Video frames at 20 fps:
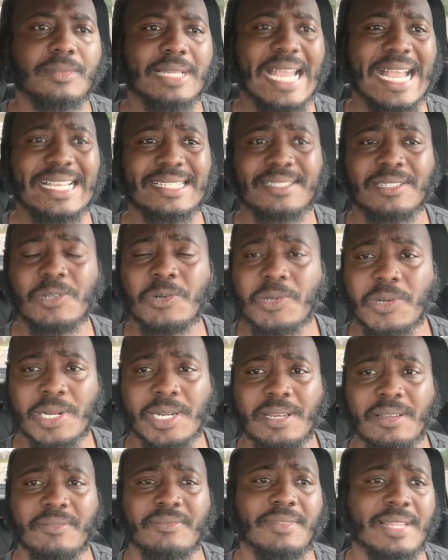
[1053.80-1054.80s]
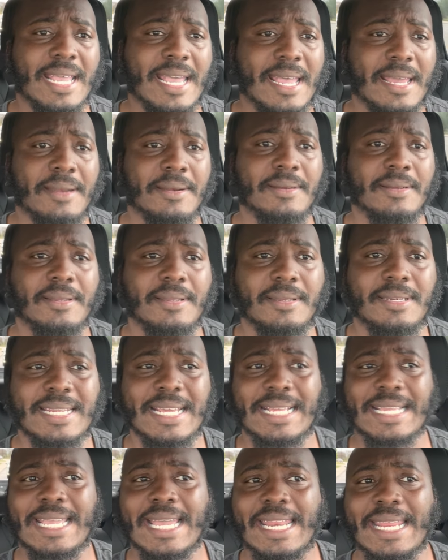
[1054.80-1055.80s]
as lucrative than
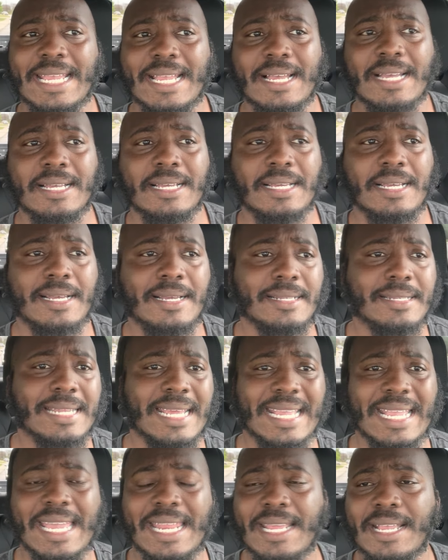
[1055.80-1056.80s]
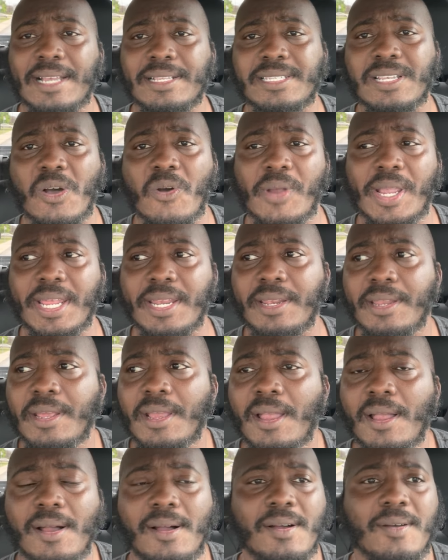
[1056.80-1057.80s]
than getting a than getting a token
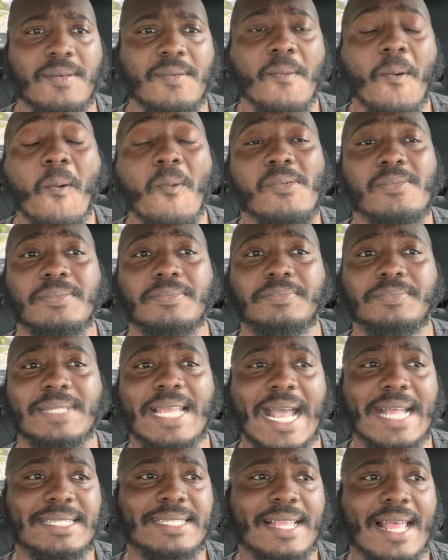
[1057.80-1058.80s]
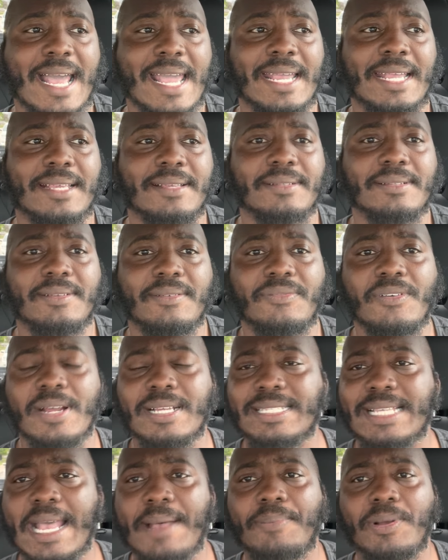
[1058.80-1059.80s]
that's like, for
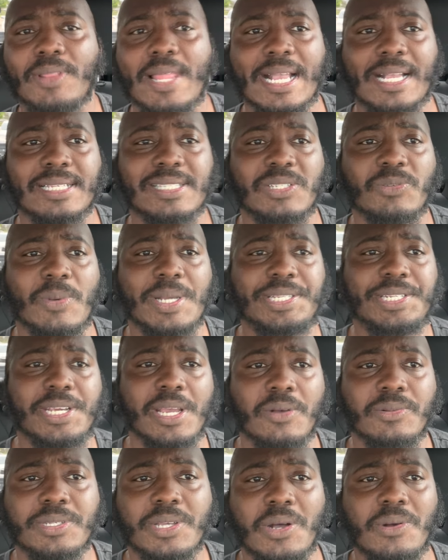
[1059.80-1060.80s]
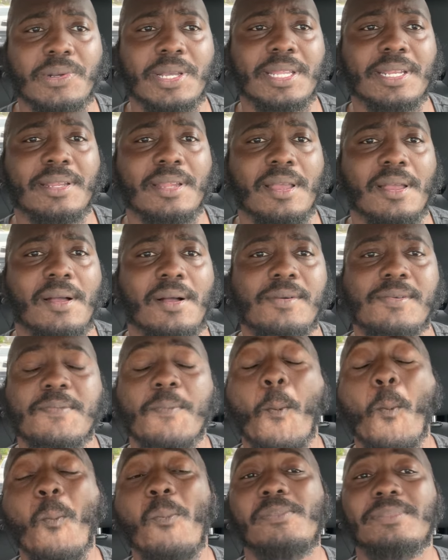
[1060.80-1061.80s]
example, like a Switcheo token
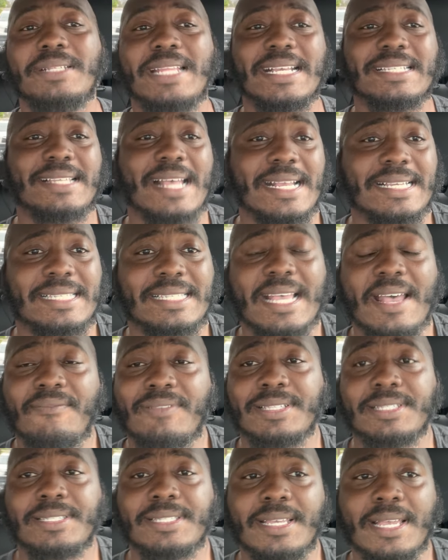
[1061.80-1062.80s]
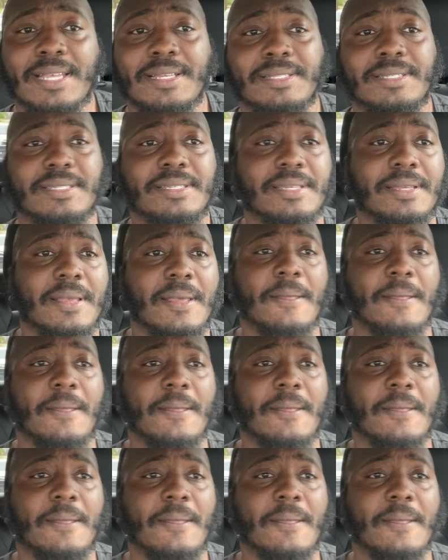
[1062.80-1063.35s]
that's like seven cents.